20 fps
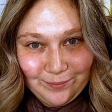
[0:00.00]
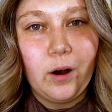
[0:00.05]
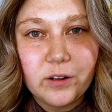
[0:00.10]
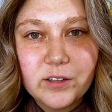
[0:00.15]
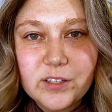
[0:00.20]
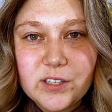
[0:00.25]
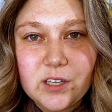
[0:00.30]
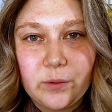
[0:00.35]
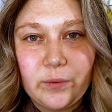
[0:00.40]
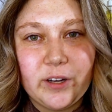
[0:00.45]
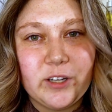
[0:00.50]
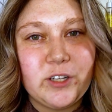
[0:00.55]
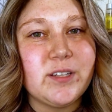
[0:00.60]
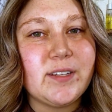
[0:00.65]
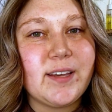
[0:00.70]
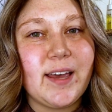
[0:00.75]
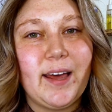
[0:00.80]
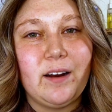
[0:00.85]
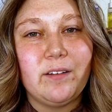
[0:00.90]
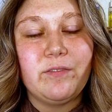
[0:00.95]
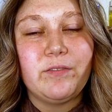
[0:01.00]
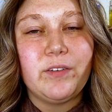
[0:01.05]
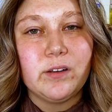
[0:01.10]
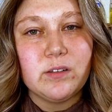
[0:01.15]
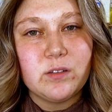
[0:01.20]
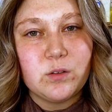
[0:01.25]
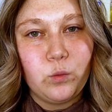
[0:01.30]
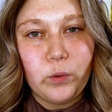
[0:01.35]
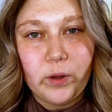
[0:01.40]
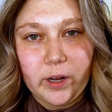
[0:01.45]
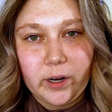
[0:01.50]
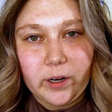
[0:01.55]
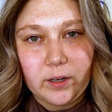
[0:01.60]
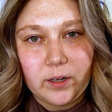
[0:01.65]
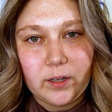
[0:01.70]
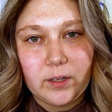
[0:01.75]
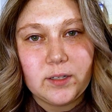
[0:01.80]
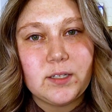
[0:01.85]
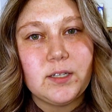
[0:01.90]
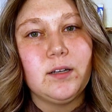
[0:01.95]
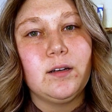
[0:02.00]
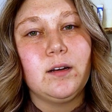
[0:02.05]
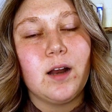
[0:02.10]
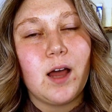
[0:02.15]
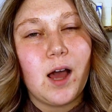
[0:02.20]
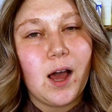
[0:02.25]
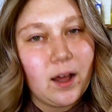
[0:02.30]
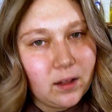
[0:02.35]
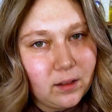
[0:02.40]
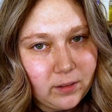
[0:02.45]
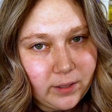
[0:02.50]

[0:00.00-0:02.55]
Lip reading: Also, it just kind of feels weird to not